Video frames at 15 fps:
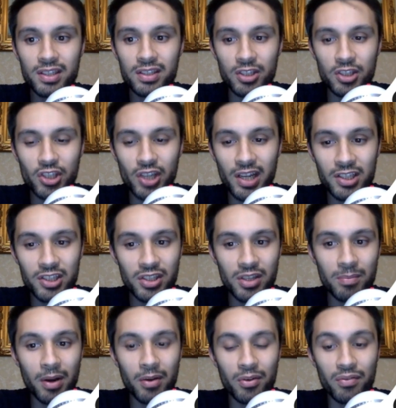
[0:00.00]
that change the
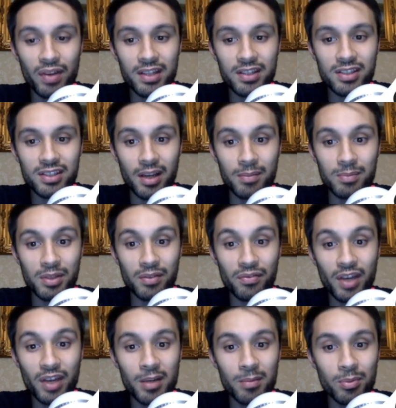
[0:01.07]
amount of enzymes
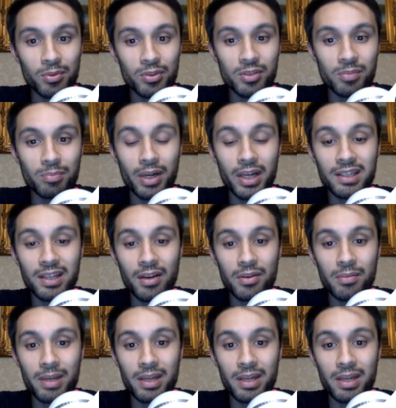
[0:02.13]
available to break down a